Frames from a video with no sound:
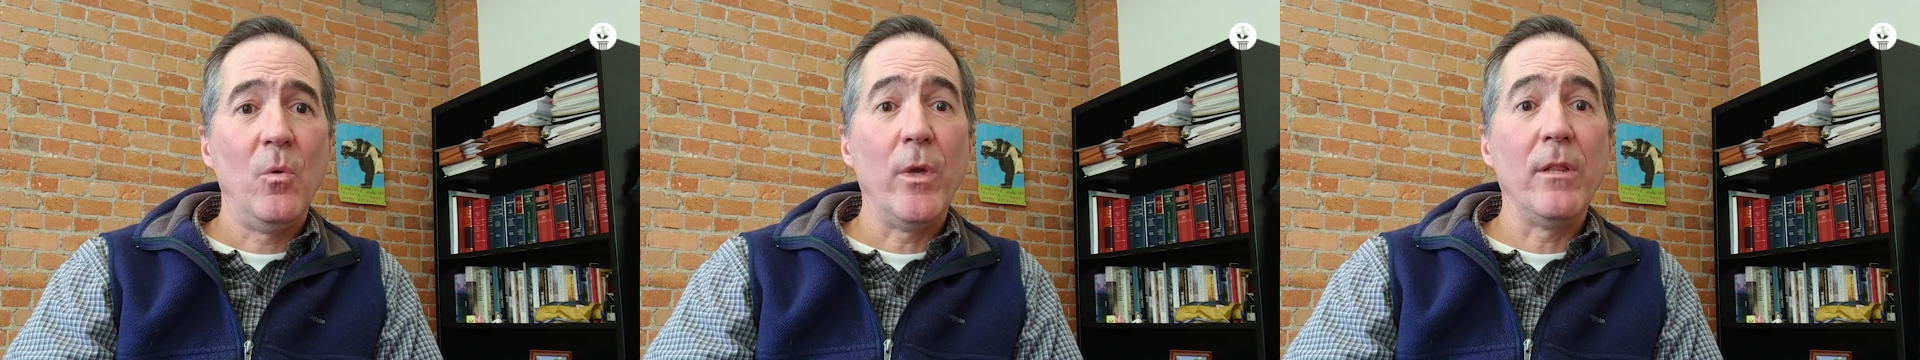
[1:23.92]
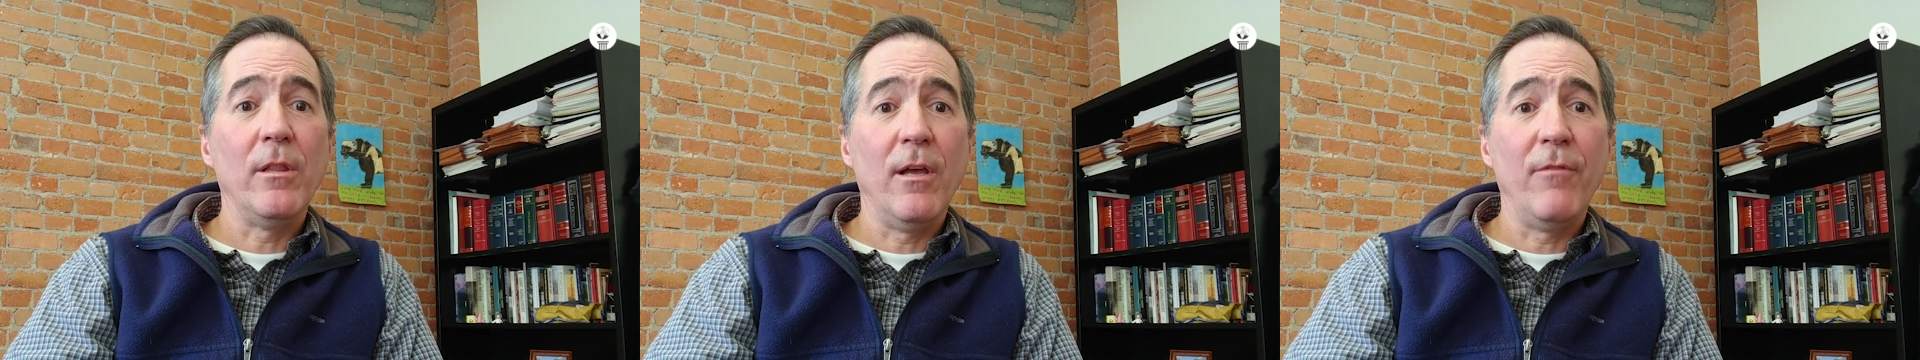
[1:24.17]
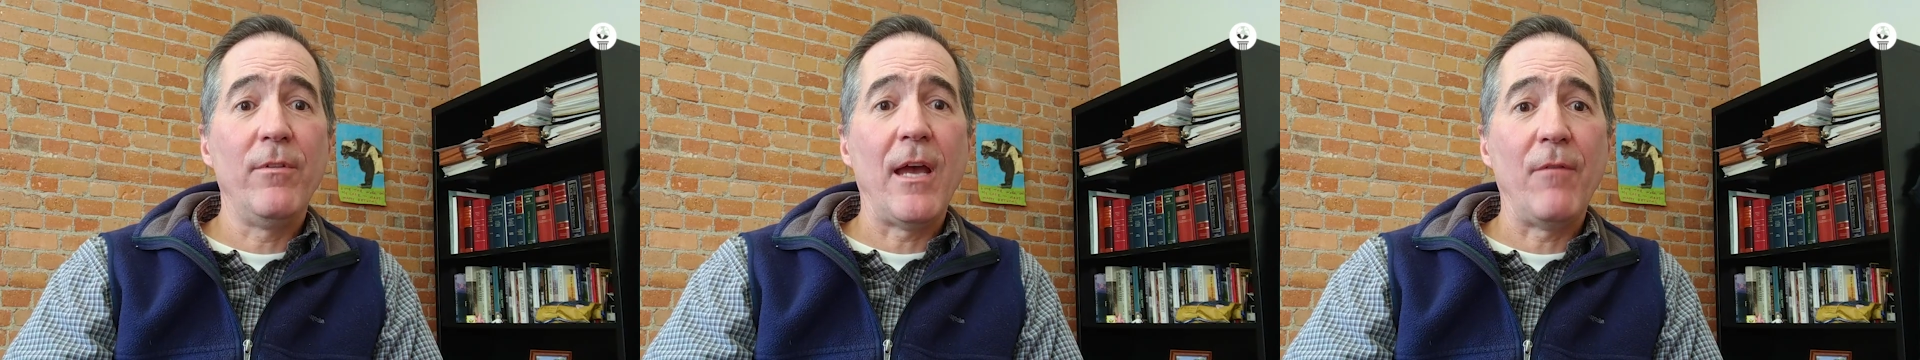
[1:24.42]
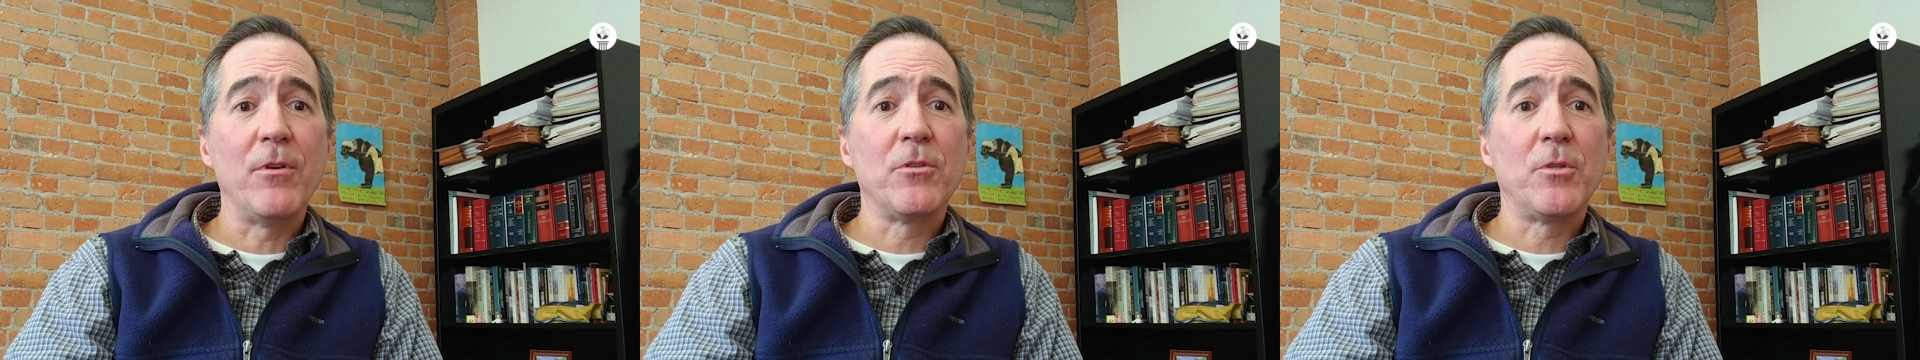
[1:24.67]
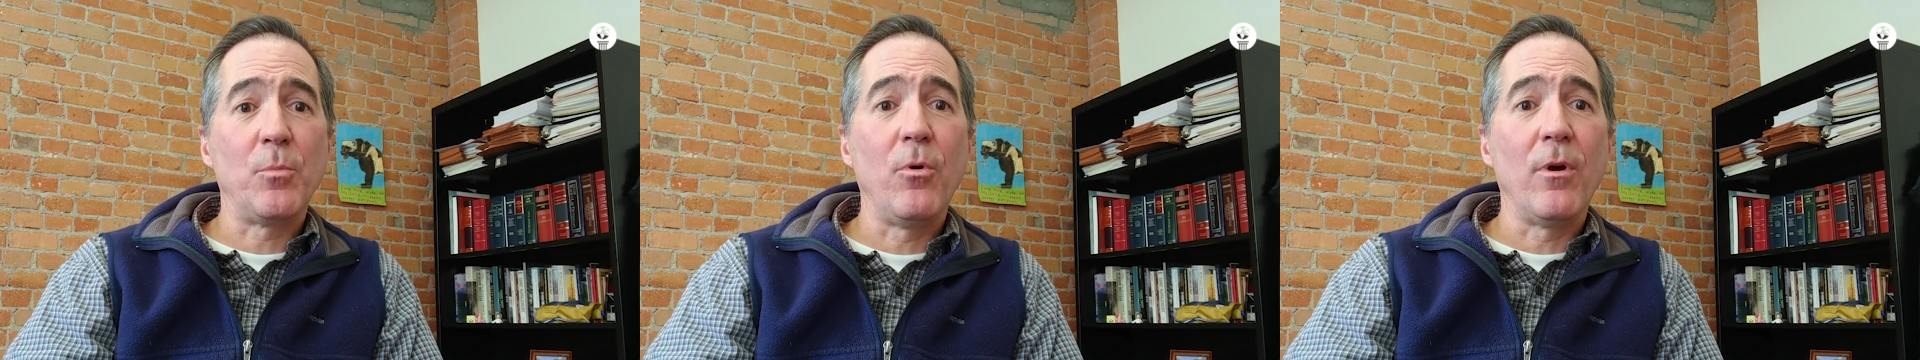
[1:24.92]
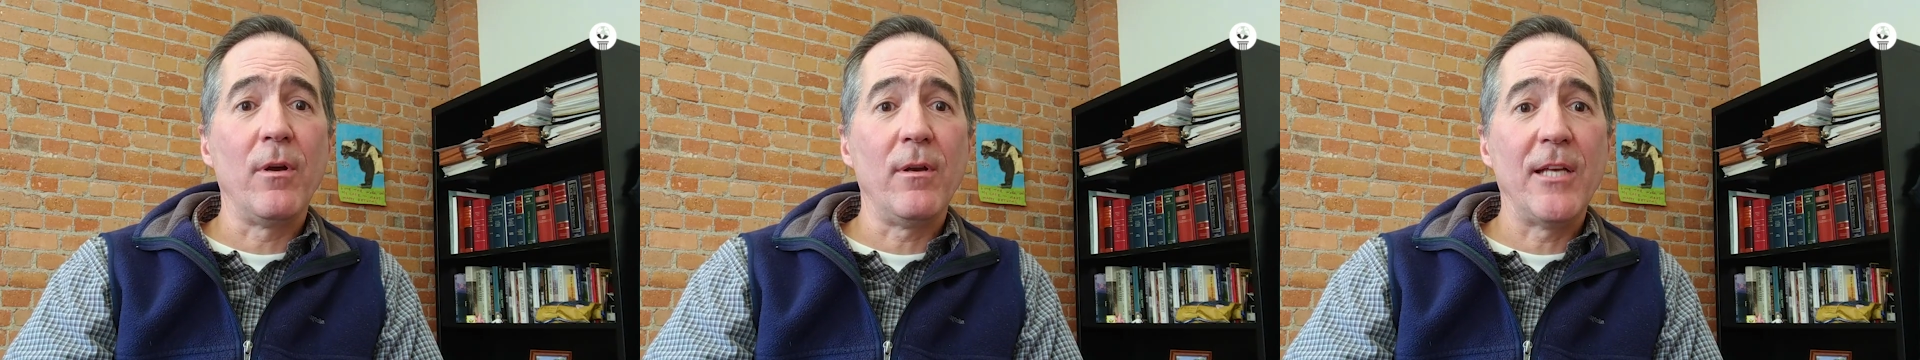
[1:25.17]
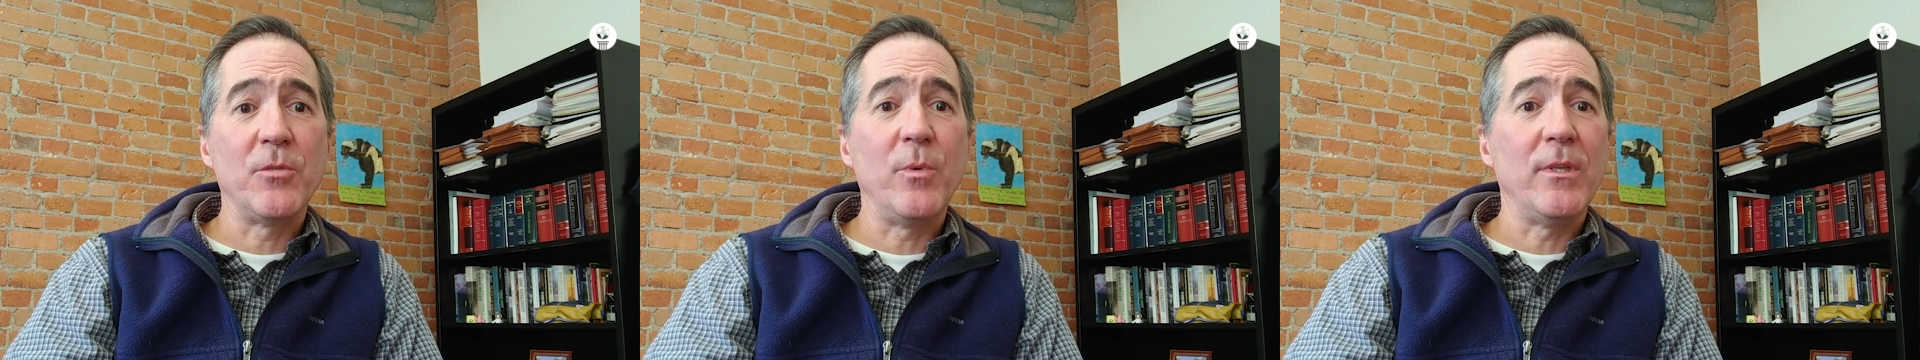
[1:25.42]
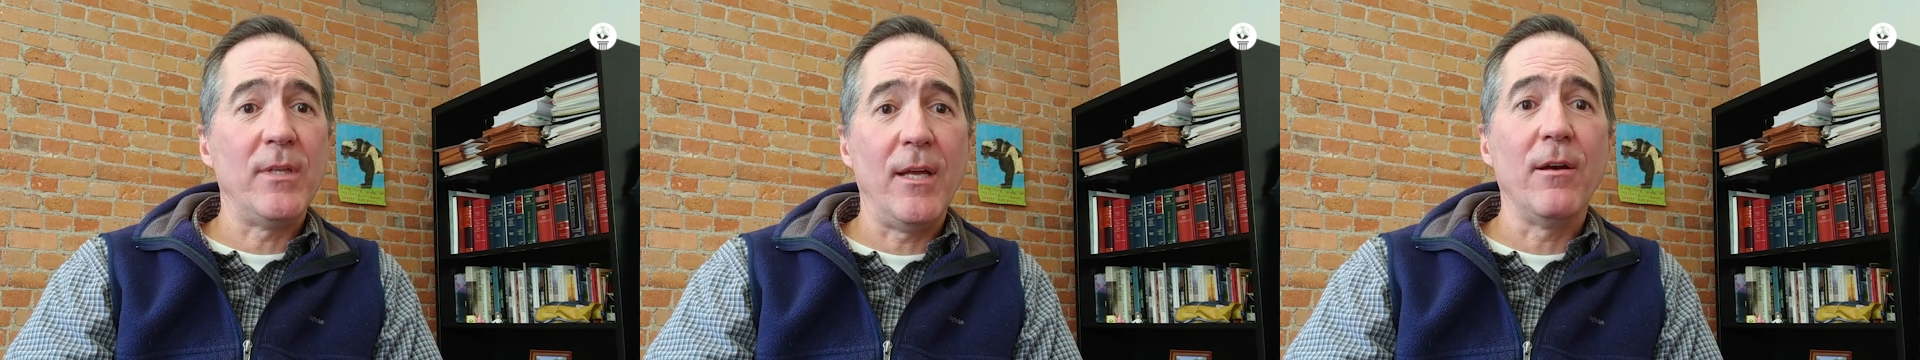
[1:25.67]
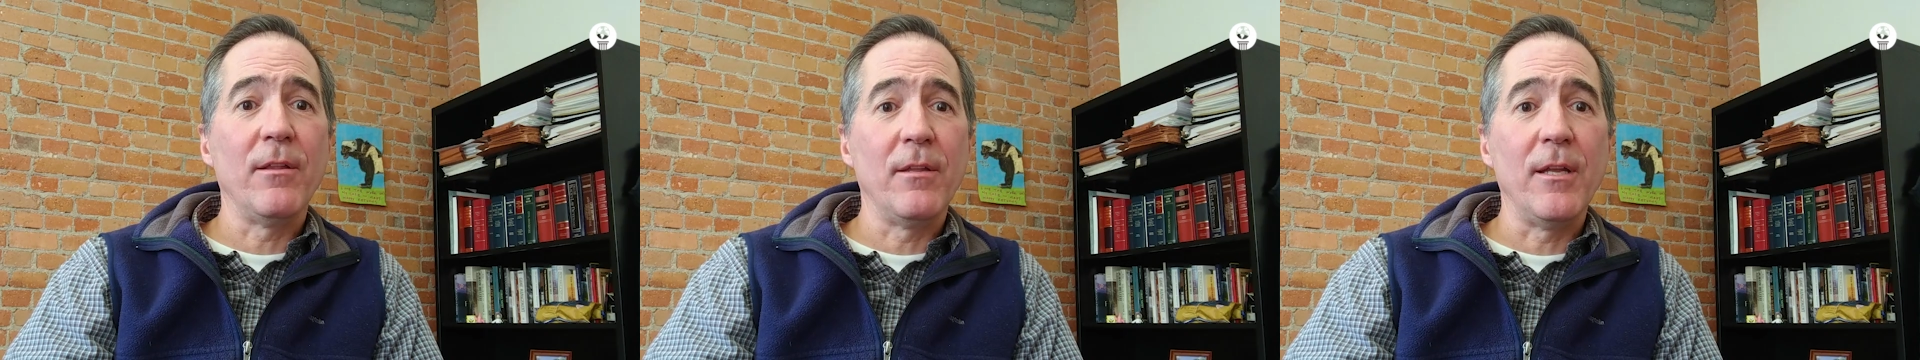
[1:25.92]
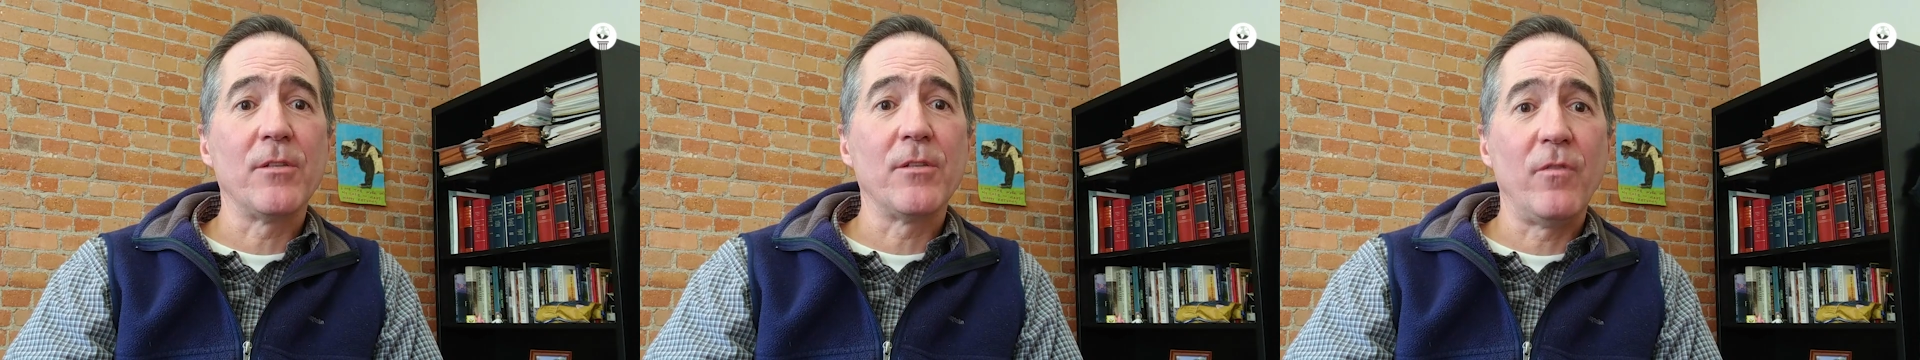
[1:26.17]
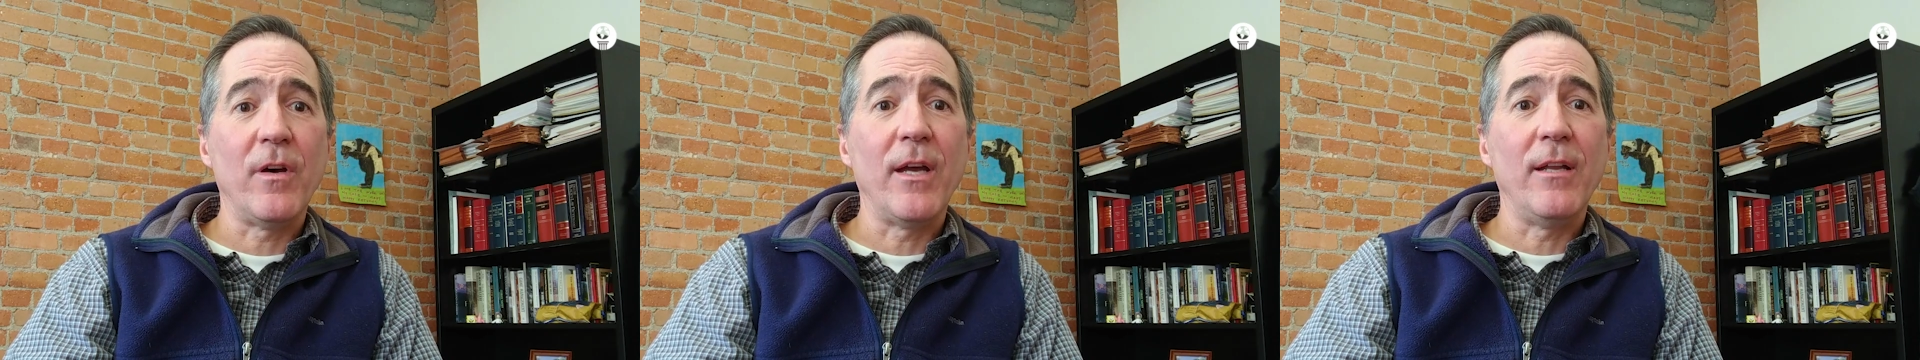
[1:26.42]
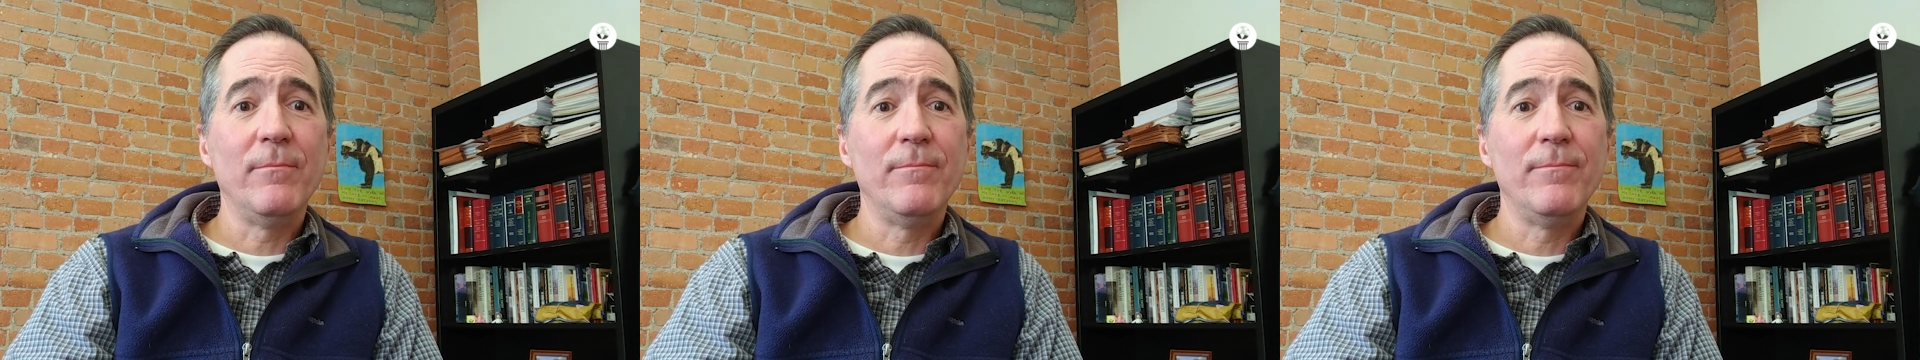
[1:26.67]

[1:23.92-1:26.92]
We'd love to have your support as we take on the next fight.